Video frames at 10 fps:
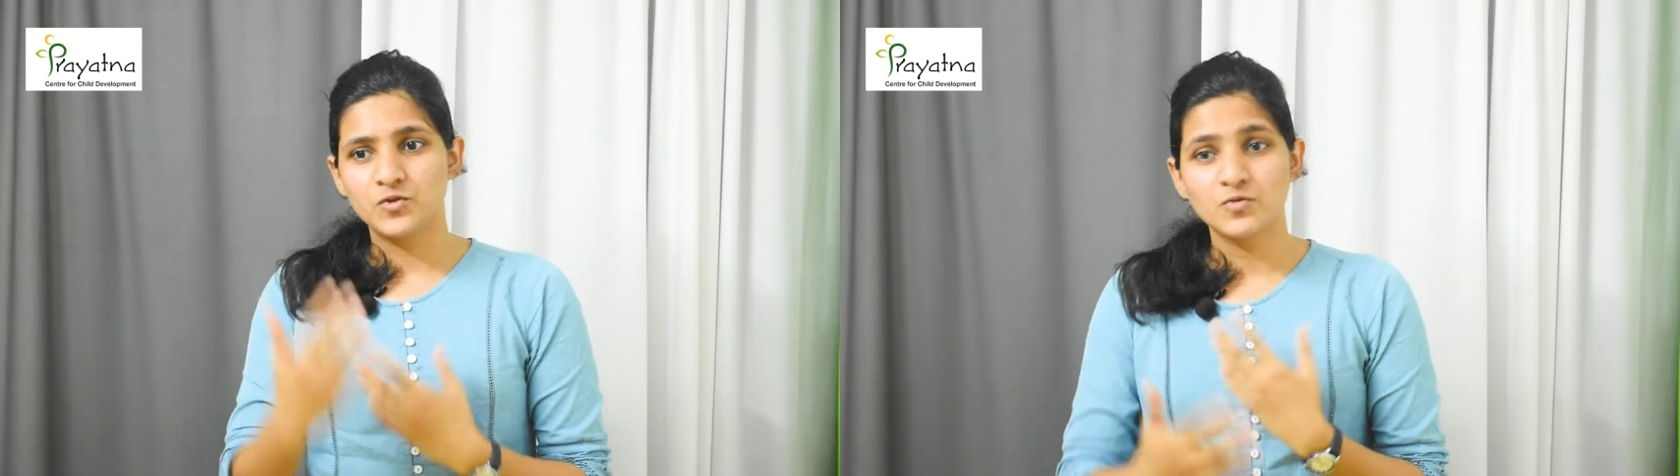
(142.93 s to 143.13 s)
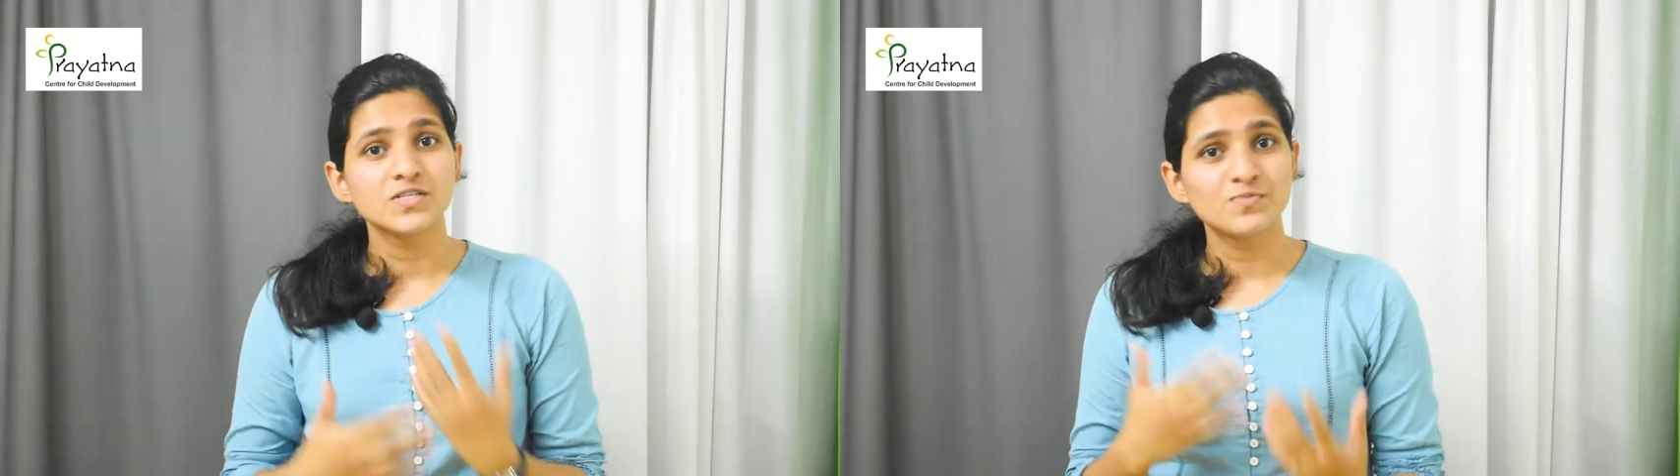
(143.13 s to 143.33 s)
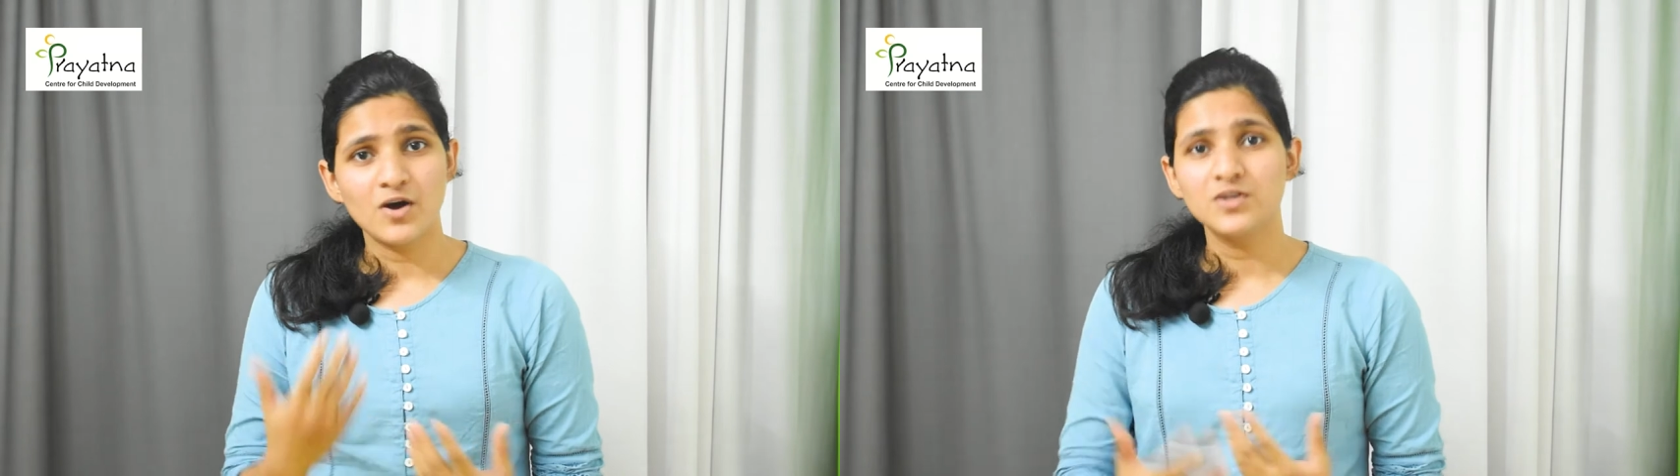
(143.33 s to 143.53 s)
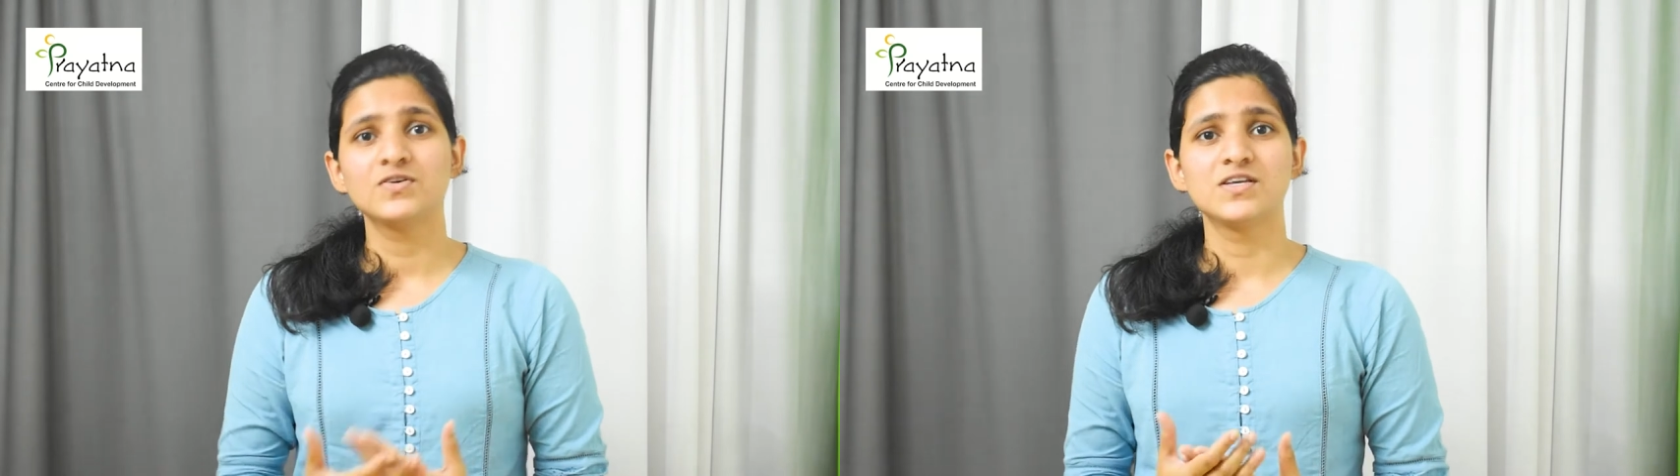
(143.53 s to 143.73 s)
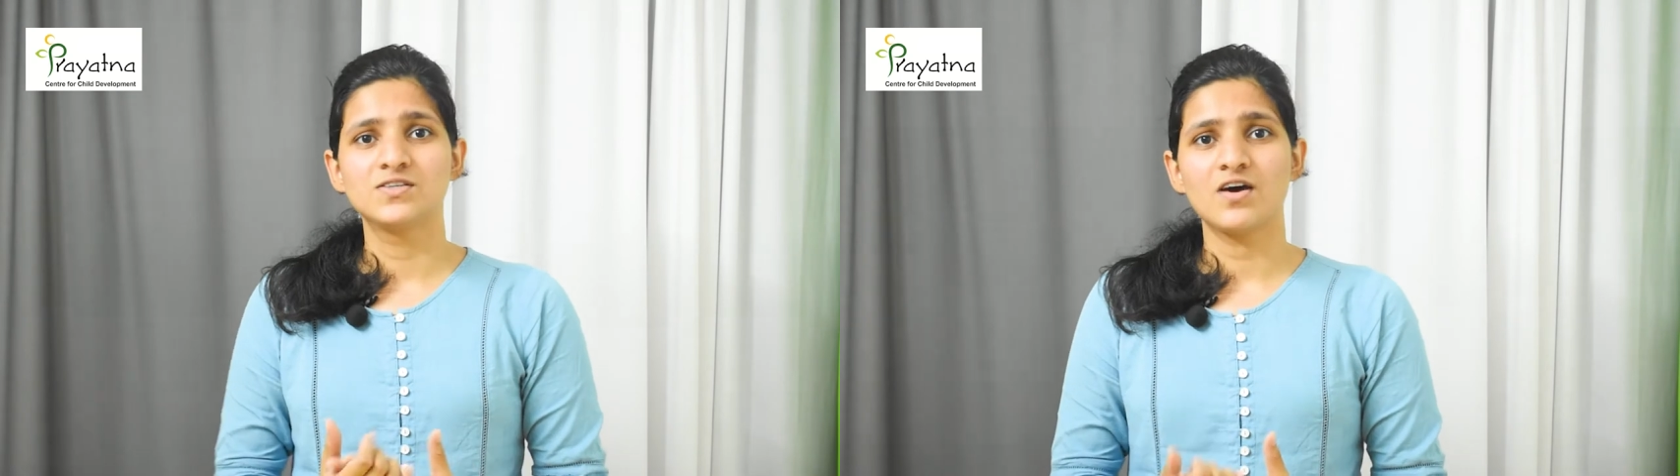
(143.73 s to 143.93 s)
to respond to
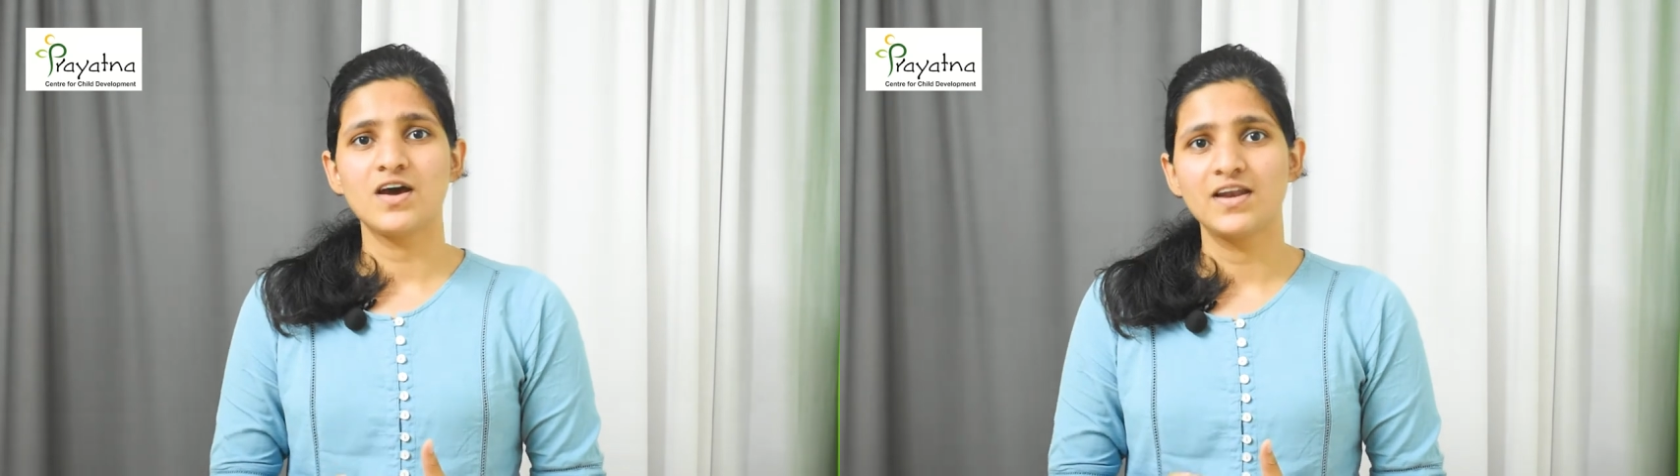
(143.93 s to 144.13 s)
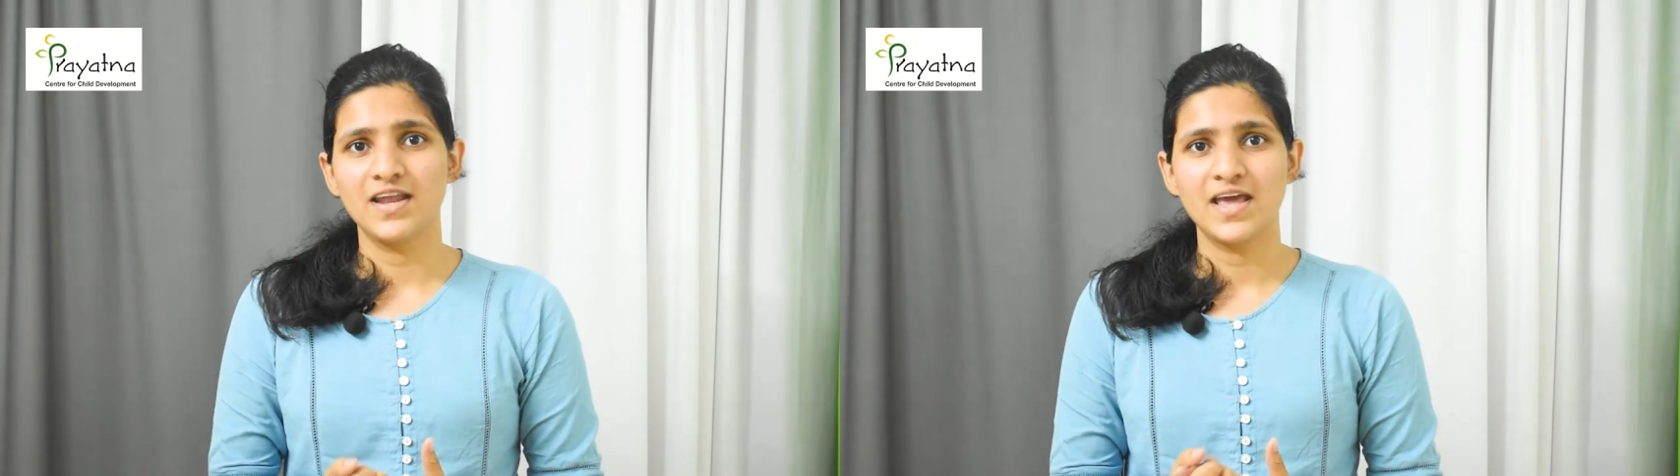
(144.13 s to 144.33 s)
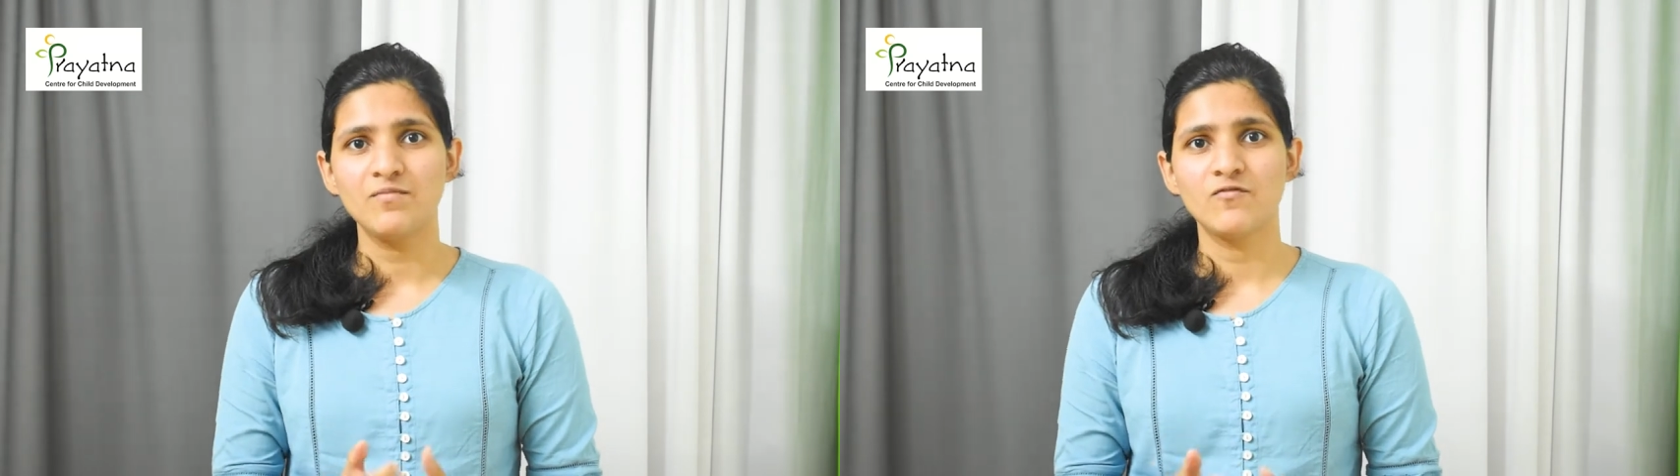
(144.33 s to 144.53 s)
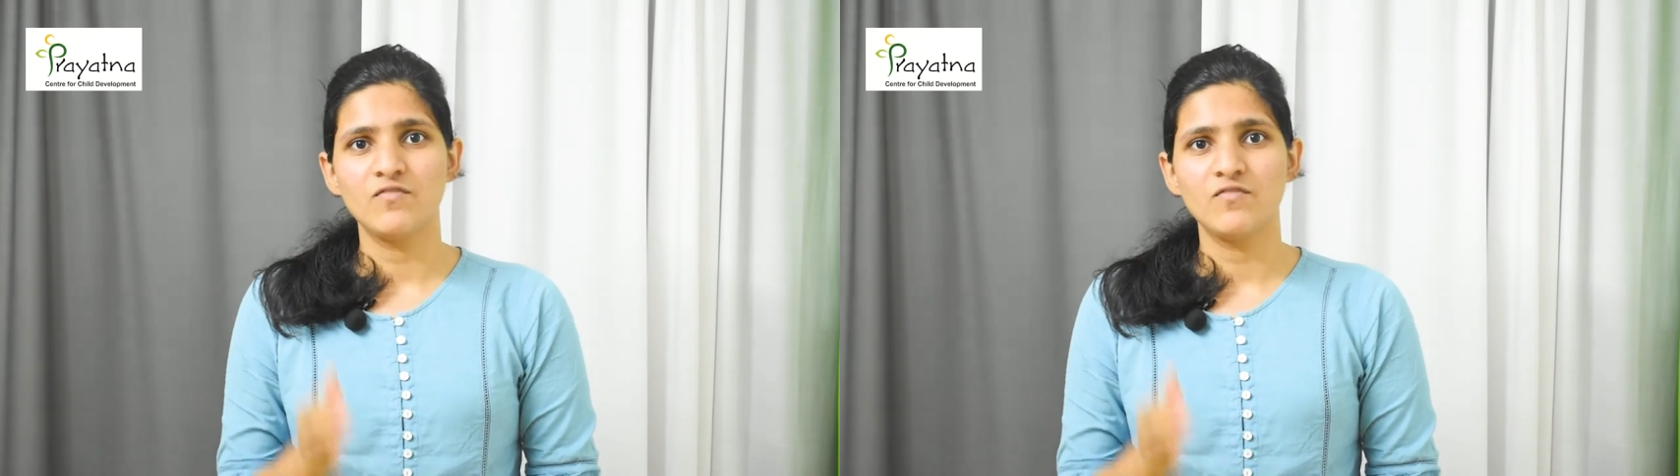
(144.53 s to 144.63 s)
his or her name